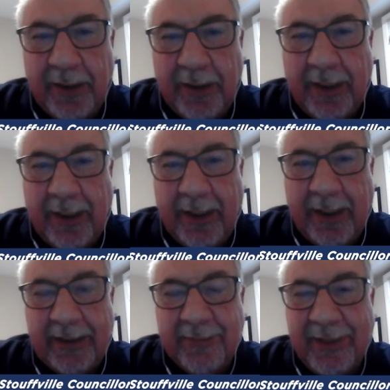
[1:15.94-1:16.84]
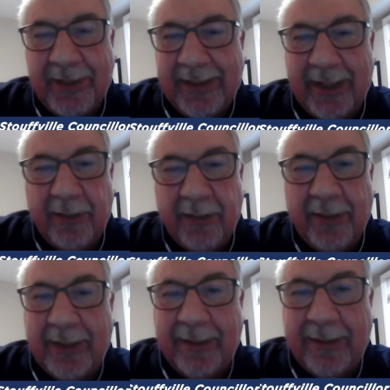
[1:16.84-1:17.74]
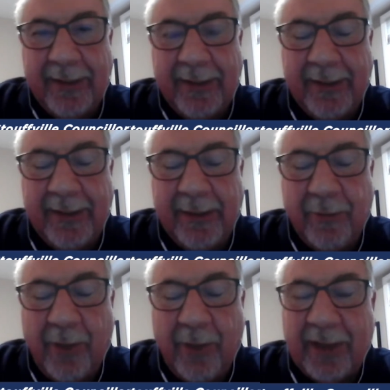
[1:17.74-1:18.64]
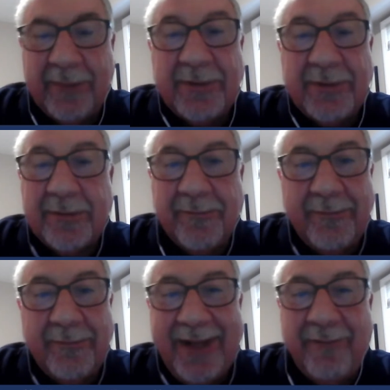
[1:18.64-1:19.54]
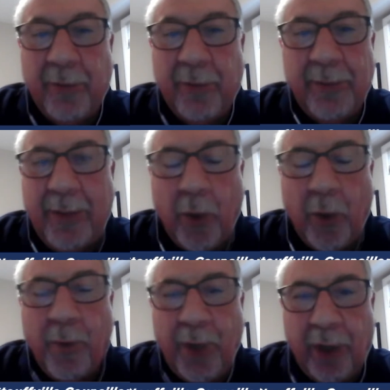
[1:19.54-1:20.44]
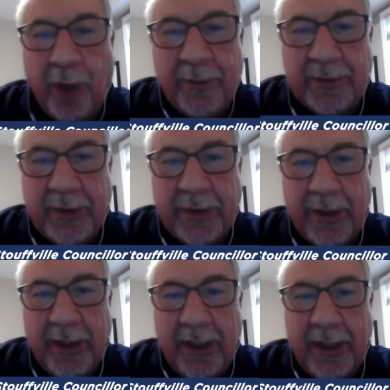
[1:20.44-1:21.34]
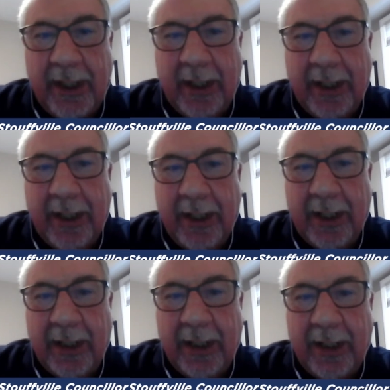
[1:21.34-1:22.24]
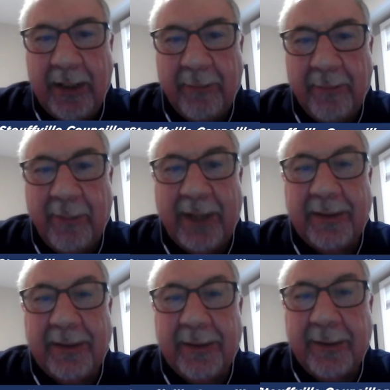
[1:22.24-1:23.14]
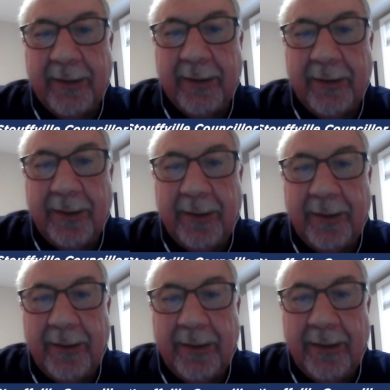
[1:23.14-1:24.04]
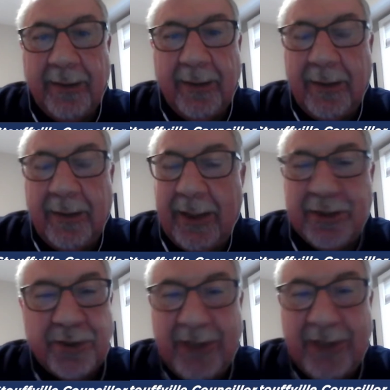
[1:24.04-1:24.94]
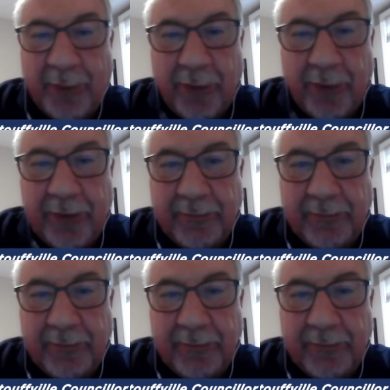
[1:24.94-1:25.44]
It's been a town that welcomes everyone with open arms. But it's just neighborhood.